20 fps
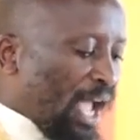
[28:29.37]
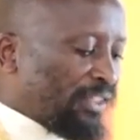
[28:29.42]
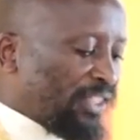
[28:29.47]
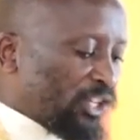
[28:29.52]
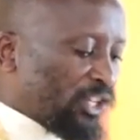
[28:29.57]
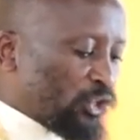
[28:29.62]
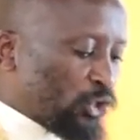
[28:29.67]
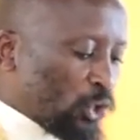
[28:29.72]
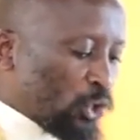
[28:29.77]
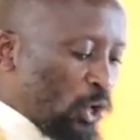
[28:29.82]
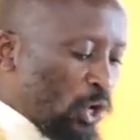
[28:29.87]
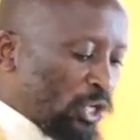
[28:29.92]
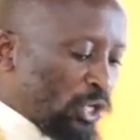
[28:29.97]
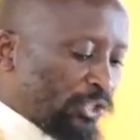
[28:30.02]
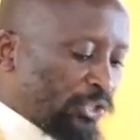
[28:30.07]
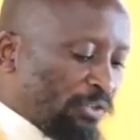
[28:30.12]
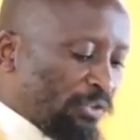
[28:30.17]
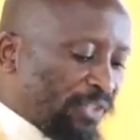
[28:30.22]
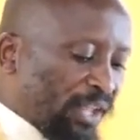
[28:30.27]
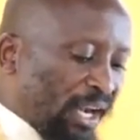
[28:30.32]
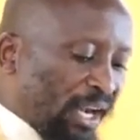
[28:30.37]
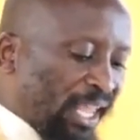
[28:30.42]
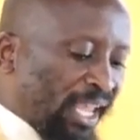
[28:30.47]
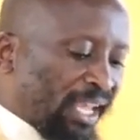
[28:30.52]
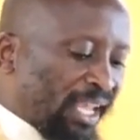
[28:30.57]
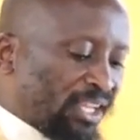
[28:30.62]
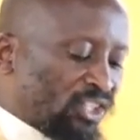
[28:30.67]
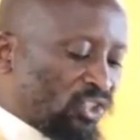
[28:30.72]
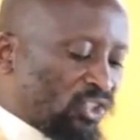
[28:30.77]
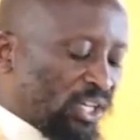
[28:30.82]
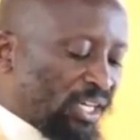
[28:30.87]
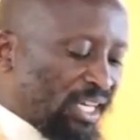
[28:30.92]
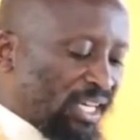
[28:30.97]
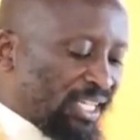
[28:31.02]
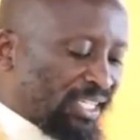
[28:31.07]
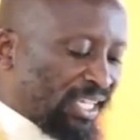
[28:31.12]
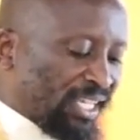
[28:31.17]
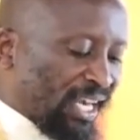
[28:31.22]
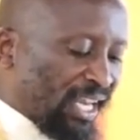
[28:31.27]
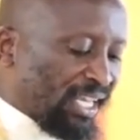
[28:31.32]
At the shores of the Lake
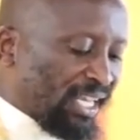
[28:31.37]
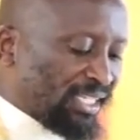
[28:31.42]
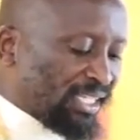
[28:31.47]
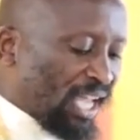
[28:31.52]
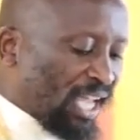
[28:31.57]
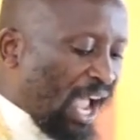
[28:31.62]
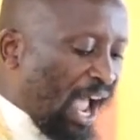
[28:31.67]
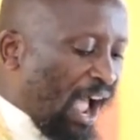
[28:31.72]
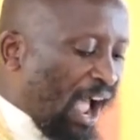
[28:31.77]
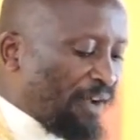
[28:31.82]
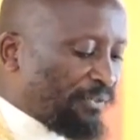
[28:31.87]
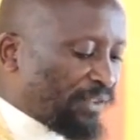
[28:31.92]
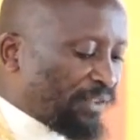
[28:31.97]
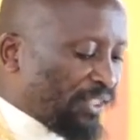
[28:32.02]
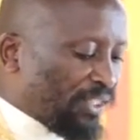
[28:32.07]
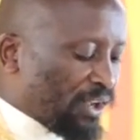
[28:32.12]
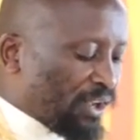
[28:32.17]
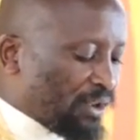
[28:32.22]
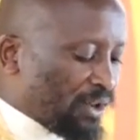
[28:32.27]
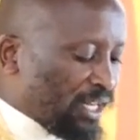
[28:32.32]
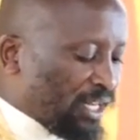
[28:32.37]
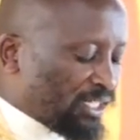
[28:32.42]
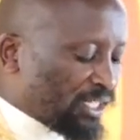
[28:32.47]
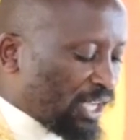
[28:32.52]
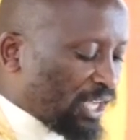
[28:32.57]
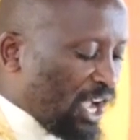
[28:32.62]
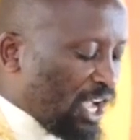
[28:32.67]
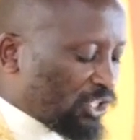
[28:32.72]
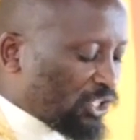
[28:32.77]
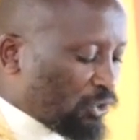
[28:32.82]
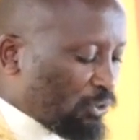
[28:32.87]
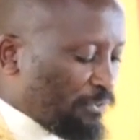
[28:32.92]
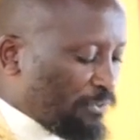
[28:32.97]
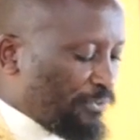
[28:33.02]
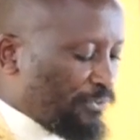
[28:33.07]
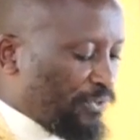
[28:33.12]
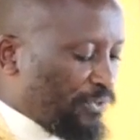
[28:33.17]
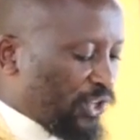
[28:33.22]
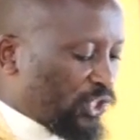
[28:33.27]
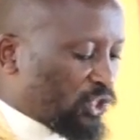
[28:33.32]
Genezareth, after the great catch of
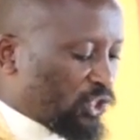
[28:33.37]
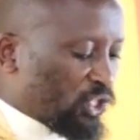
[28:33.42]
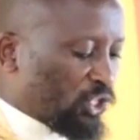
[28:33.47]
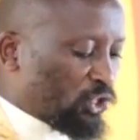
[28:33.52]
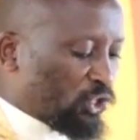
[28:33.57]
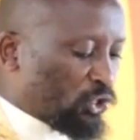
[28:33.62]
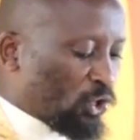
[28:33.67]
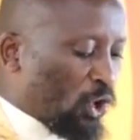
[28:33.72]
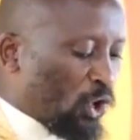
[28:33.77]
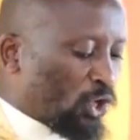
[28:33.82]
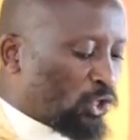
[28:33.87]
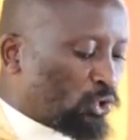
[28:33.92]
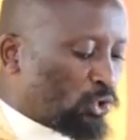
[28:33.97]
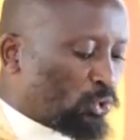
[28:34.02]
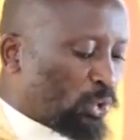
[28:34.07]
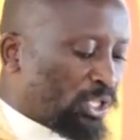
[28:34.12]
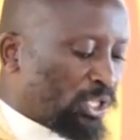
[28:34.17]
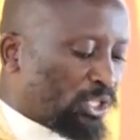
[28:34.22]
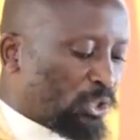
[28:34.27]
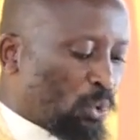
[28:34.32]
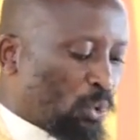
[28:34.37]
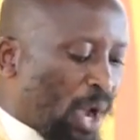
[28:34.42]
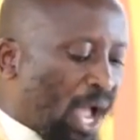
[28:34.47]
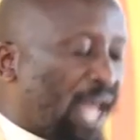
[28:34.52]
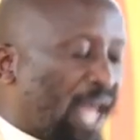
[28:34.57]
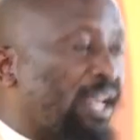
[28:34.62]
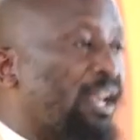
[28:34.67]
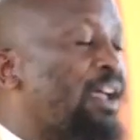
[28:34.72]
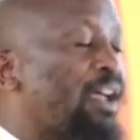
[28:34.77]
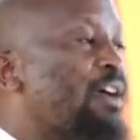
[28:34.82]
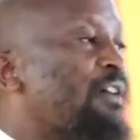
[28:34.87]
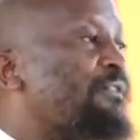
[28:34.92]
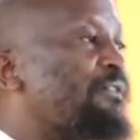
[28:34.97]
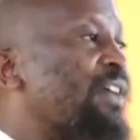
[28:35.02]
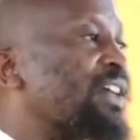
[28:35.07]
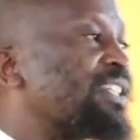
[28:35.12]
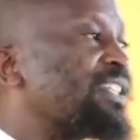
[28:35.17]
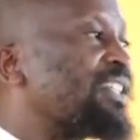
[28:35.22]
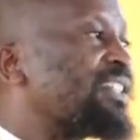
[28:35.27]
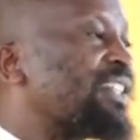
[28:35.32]
fish in John 21,
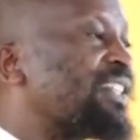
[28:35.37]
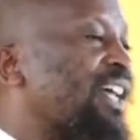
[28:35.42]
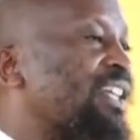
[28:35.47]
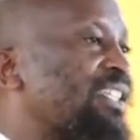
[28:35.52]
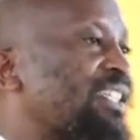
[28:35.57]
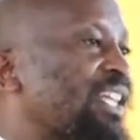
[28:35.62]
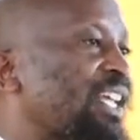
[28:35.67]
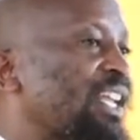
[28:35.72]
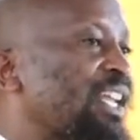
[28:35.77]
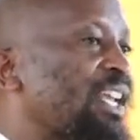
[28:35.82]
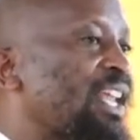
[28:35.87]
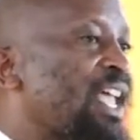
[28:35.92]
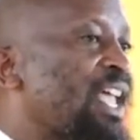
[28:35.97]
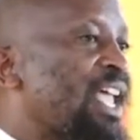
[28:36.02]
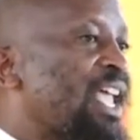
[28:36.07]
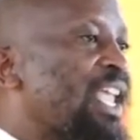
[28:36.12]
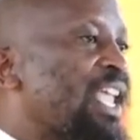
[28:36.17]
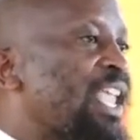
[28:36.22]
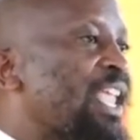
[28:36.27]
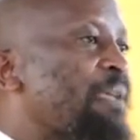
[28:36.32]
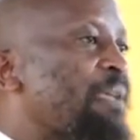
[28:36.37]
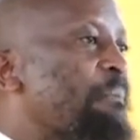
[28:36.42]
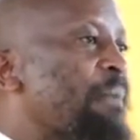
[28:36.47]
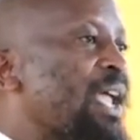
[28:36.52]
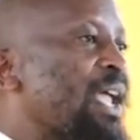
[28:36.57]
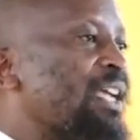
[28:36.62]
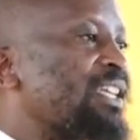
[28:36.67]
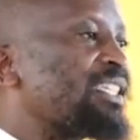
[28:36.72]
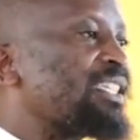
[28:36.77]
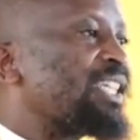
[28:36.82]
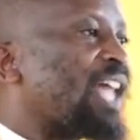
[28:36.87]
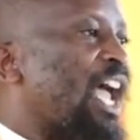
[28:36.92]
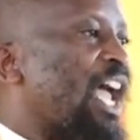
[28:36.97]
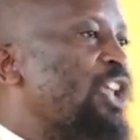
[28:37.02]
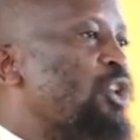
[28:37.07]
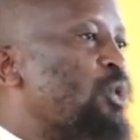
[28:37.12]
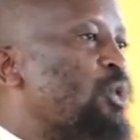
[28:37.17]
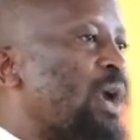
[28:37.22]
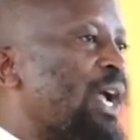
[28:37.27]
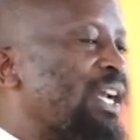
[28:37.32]
verses 13, he makes
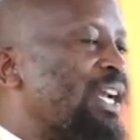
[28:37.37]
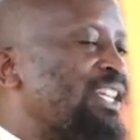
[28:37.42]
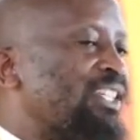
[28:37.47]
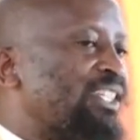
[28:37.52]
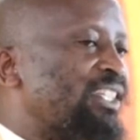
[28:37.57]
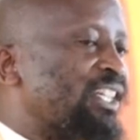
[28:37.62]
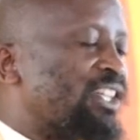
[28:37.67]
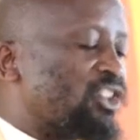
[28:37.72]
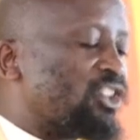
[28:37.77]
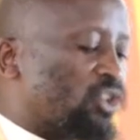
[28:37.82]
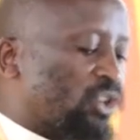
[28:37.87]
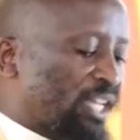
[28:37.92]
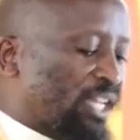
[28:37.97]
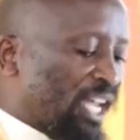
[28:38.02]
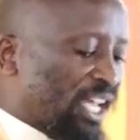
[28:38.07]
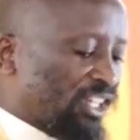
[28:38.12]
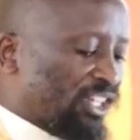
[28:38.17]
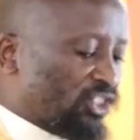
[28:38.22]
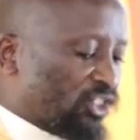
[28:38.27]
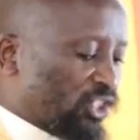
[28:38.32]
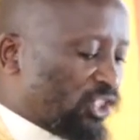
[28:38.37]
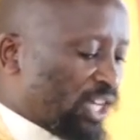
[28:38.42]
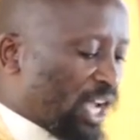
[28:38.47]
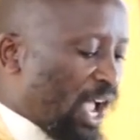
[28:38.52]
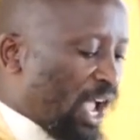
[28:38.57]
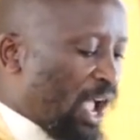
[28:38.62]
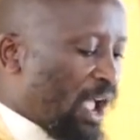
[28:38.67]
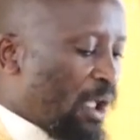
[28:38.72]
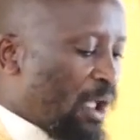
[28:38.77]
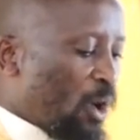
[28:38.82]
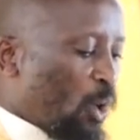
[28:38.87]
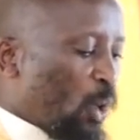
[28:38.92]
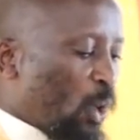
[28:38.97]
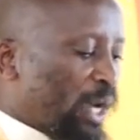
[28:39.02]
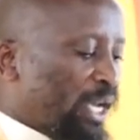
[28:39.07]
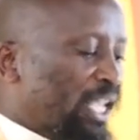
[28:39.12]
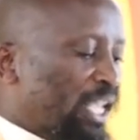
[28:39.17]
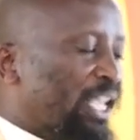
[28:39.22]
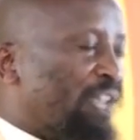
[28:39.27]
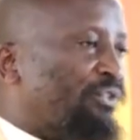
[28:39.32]
a Eucharistic gesture
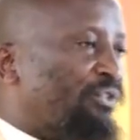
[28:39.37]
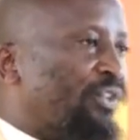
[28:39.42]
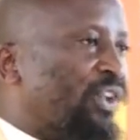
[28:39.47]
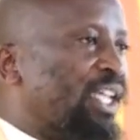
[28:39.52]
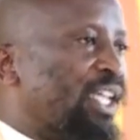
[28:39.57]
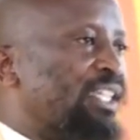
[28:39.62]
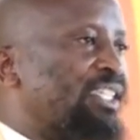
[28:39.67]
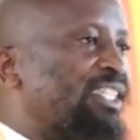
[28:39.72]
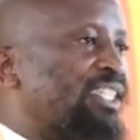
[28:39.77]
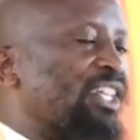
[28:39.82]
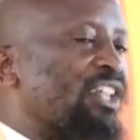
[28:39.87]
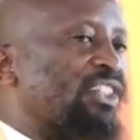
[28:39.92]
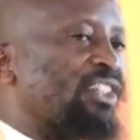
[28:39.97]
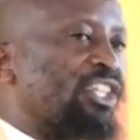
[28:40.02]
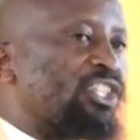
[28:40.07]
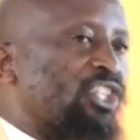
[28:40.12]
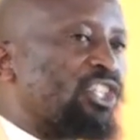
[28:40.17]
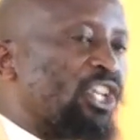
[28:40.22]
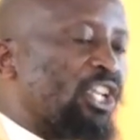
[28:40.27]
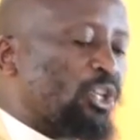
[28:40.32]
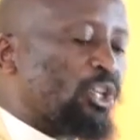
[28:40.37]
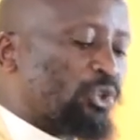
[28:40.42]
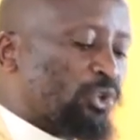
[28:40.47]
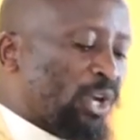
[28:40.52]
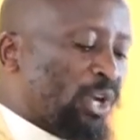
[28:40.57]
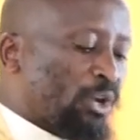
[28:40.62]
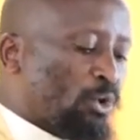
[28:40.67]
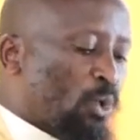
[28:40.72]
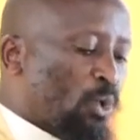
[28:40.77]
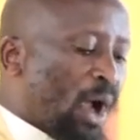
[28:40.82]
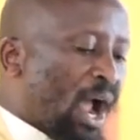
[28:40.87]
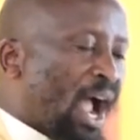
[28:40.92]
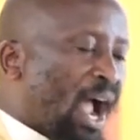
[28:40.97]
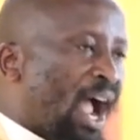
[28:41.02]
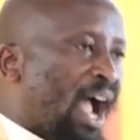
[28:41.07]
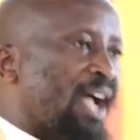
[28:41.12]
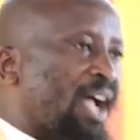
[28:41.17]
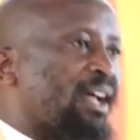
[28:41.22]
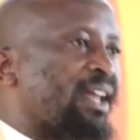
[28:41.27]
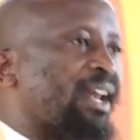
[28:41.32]
when he feeds the children who are
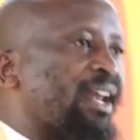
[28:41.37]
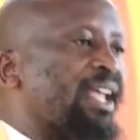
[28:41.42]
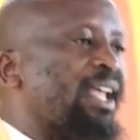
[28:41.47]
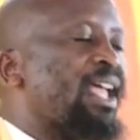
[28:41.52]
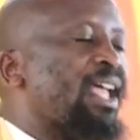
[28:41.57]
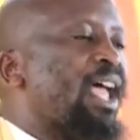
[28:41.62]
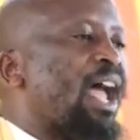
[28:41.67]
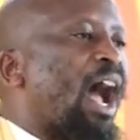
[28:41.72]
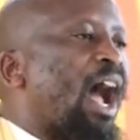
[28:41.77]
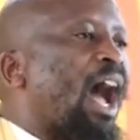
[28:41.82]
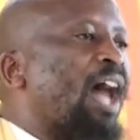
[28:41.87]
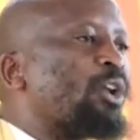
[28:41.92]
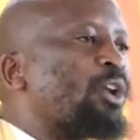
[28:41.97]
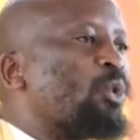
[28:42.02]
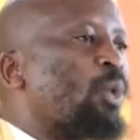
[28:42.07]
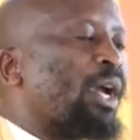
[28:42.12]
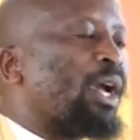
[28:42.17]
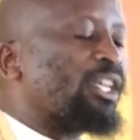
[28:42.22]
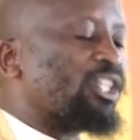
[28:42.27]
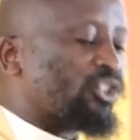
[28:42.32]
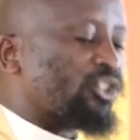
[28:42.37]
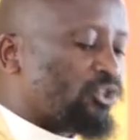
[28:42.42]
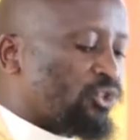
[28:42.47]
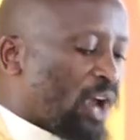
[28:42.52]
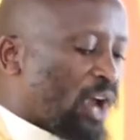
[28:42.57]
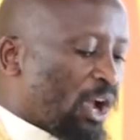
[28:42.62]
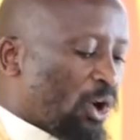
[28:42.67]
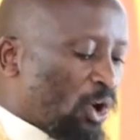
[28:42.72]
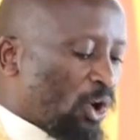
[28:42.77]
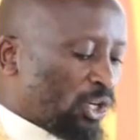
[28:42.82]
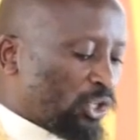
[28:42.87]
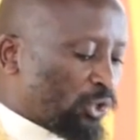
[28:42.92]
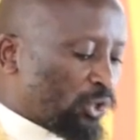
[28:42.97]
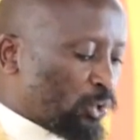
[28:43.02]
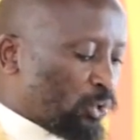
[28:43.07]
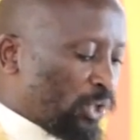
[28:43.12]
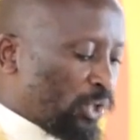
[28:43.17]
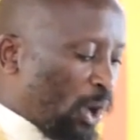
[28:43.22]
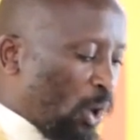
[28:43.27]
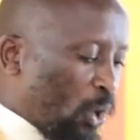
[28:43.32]
hungry and who had struggled
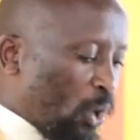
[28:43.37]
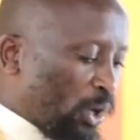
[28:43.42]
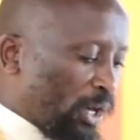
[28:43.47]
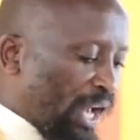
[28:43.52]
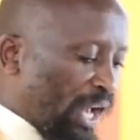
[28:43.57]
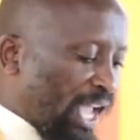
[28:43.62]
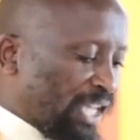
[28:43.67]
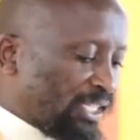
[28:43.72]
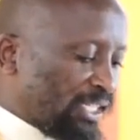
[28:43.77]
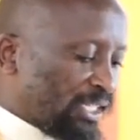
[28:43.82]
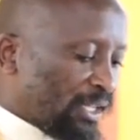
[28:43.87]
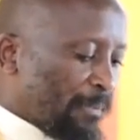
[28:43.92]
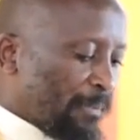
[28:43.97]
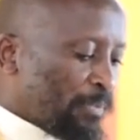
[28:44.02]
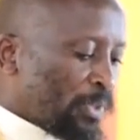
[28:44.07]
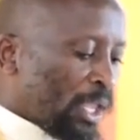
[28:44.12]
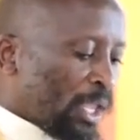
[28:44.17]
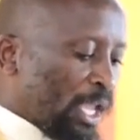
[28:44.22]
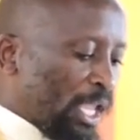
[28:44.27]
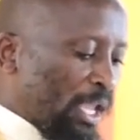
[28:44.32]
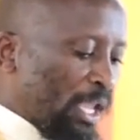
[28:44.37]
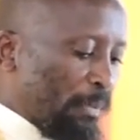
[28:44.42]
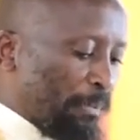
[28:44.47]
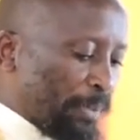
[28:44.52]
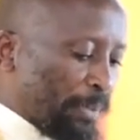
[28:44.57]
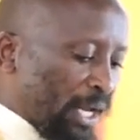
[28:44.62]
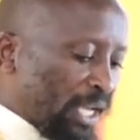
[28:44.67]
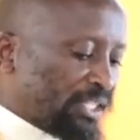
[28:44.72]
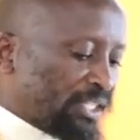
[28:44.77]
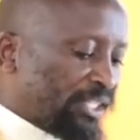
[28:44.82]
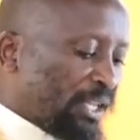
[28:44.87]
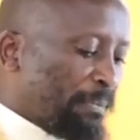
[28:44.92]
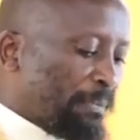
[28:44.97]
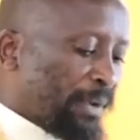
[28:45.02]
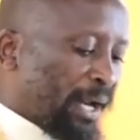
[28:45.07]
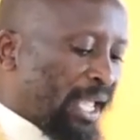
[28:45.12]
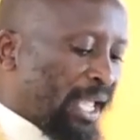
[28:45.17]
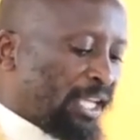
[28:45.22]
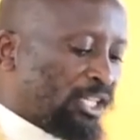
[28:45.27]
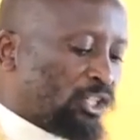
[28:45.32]
through the whole night. He breaks the
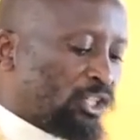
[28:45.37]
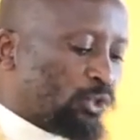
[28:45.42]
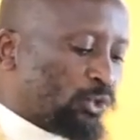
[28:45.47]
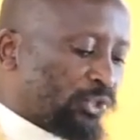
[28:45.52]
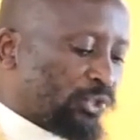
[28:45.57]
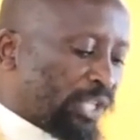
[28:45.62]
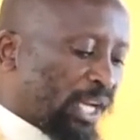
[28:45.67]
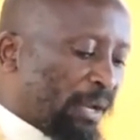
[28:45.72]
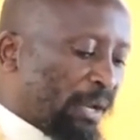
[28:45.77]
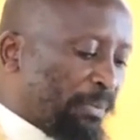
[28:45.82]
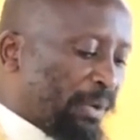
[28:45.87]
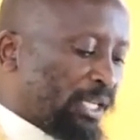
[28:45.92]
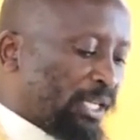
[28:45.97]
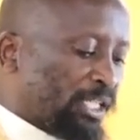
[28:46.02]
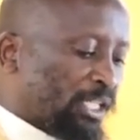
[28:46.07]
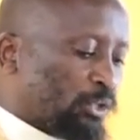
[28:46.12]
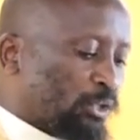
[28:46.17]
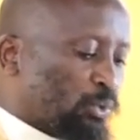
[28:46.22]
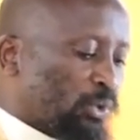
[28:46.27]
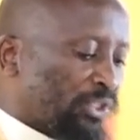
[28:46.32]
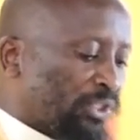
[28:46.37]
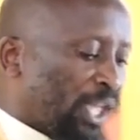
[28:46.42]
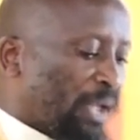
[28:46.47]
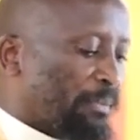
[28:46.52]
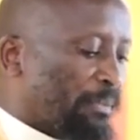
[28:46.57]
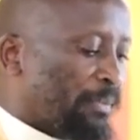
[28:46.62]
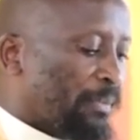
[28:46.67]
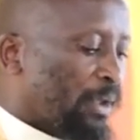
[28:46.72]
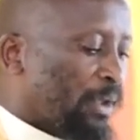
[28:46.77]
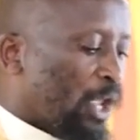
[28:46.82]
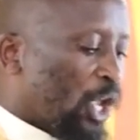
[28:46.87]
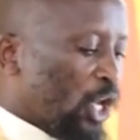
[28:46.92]
bread to celebrate it with them.